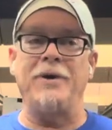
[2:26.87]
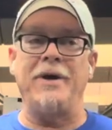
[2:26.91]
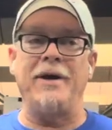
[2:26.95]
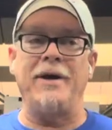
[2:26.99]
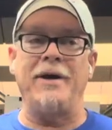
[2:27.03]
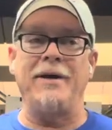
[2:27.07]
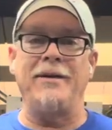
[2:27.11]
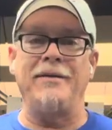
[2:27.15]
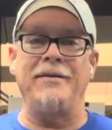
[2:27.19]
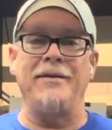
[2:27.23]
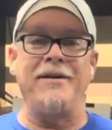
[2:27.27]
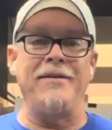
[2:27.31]

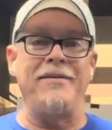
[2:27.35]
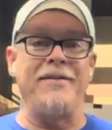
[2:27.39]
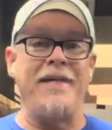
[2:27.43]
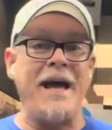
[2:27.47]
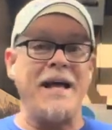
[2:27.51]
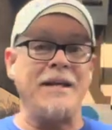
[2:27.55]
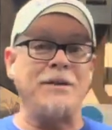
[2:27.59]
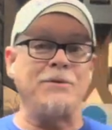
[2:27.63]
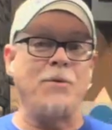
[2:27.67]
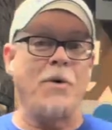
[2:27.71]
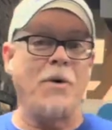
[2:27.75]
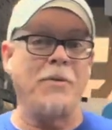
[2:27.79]
and
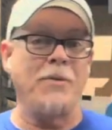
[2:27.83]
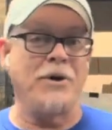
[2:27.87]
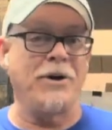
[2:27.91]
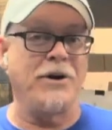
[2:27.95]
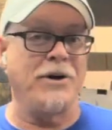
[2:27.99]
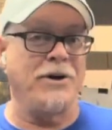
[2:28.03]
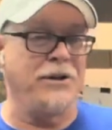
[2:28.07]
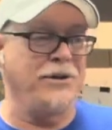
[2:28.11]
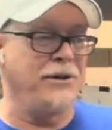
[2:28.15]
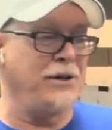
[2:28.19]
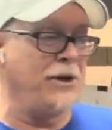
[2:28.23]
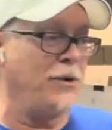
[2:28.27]
that's what we're
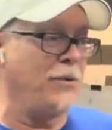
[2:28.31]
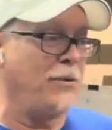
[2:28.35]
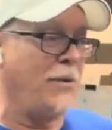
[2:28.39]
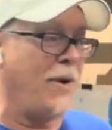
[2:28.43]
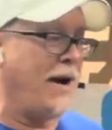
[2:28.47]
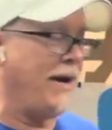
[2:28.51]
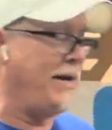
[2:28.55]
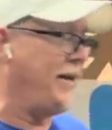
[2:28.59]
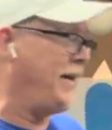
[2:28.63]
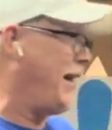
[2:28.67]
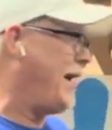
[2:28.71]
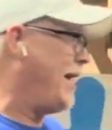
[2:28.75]
going to do
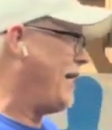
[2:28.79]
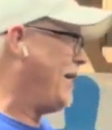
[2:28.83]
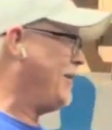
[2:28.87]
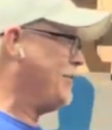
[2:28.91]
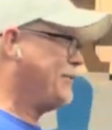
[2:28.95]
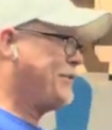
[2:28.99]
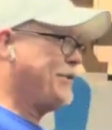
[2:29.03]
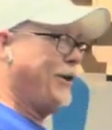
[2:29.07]
right now.